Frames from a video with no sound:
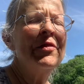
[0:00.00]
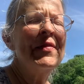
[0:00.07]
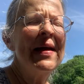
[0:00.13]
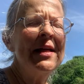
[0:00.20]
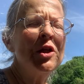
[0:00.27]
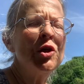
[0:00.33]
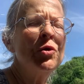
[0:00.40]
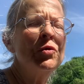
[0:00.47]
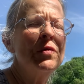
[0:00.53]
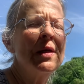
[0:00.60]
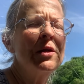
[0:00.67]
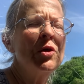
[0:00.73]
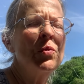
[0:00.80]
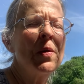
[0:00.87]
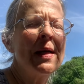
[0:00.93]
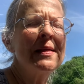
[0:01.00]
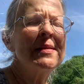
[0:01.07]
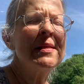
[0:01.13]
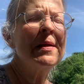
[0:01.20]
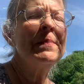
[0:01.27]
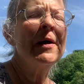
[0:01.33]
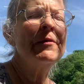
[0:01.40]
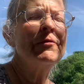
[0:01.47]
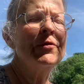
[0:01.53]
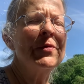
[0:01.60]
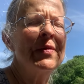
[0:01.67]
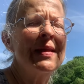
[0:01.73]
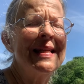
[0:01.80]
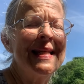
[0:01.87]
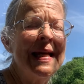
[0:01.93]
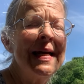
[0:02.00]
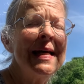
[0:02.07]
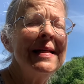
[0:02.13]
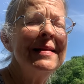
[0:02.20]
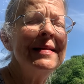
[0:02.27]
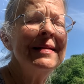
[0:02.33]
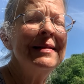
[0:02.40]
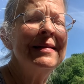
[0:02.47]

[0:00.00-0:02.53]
Thank you that you raised him up for the dead.